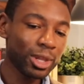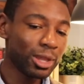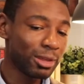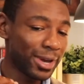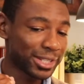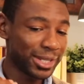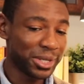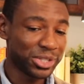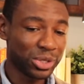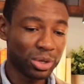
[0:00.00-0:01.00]
The vaccine
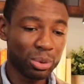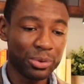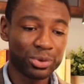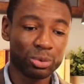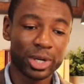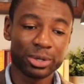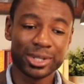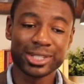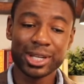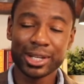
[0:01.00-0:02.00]
is still going through
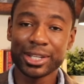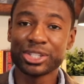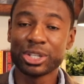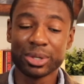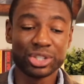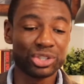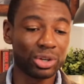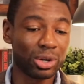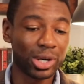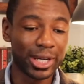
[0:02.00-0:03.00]
rigorous studies to
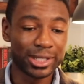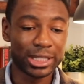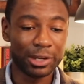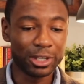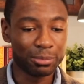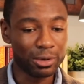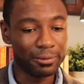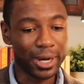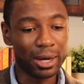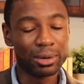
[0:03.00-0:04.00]
ensure its safety
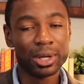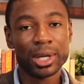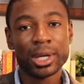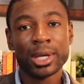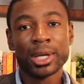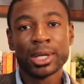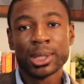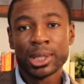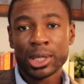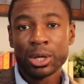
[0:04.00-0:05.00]
profile.
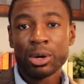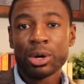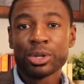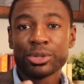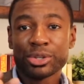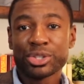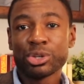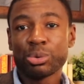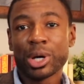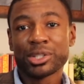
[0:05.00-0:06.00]
There's
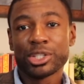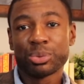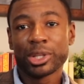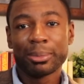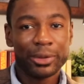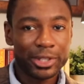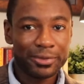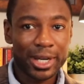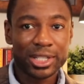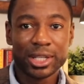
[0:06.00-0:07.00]
two questions really about this
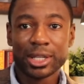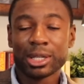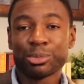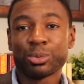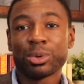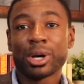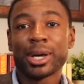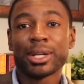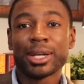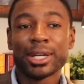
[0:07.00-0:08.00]
vaccine. Number
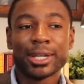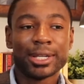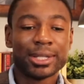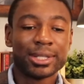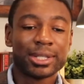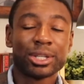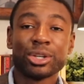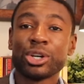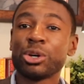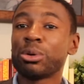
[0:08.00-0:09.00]
one is,
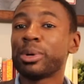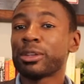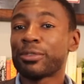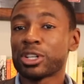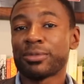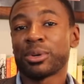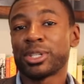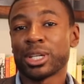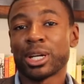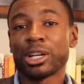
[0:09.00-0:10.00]
who will be the first folks
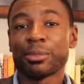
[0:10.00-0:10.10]
to get it?